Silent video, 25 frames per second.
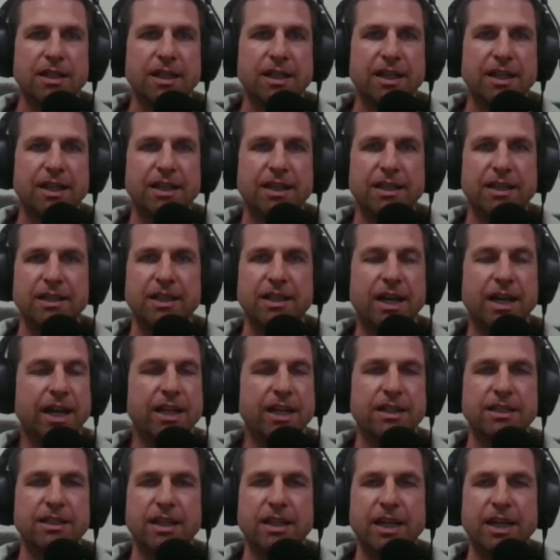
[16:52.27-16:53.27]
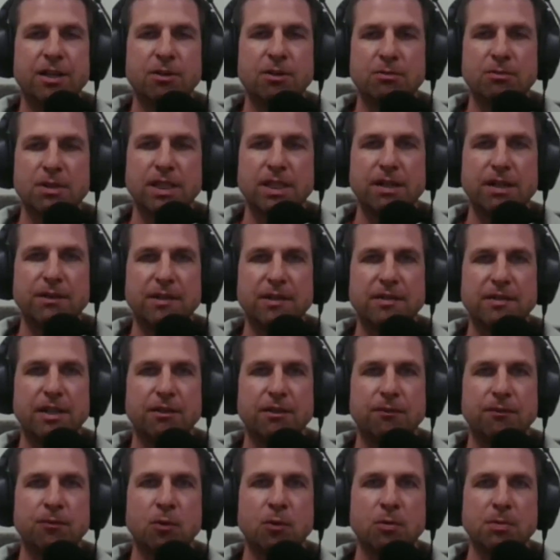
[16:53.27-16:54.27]
And I don't really have a
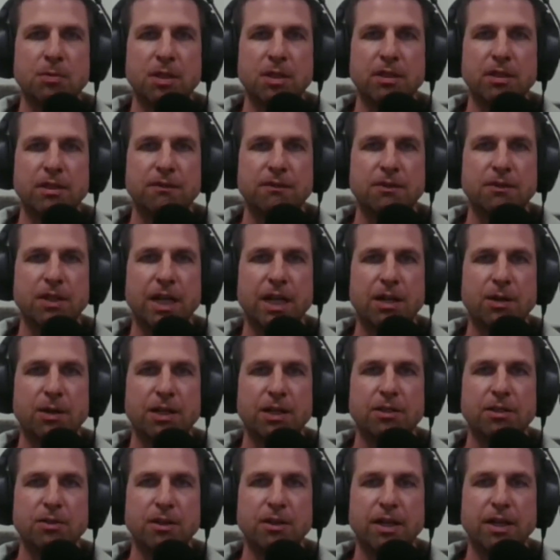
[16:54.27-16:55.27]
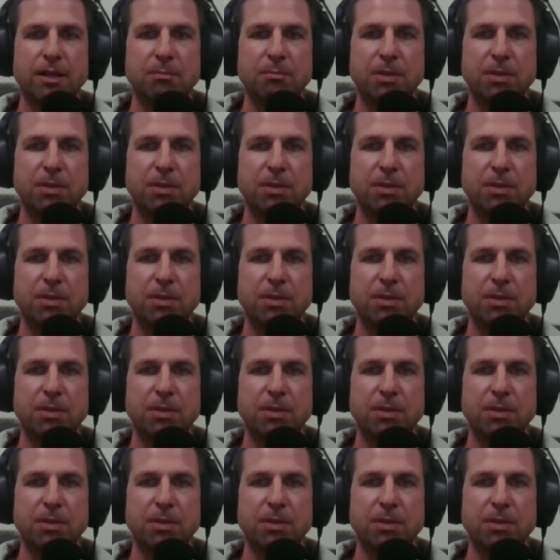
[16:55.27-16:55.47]
set formula for how I do that,